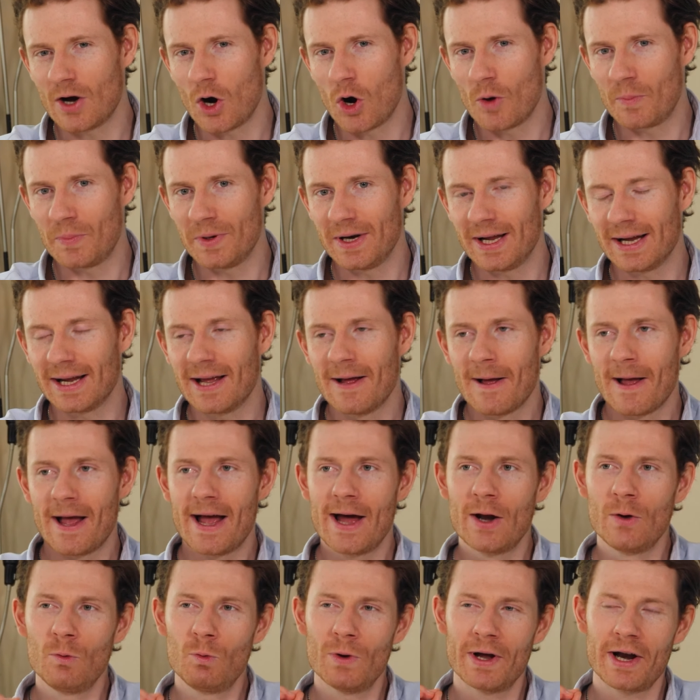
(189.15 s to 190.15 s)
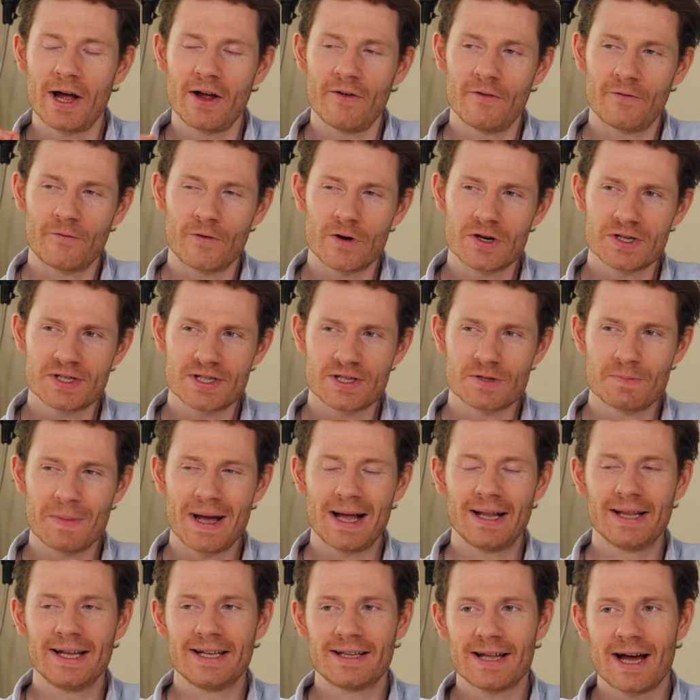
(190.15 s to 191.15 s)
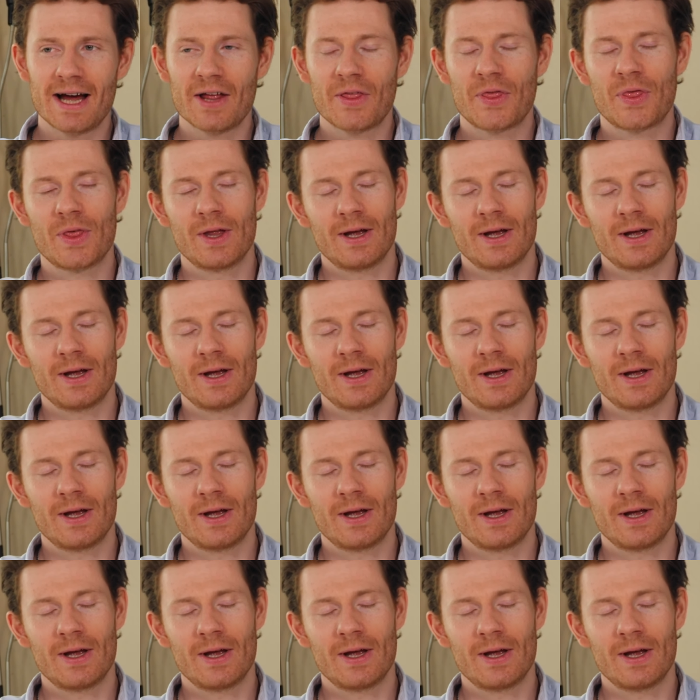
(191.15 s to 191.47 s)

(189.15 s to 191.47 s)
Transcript: opening and when I first smelled it I,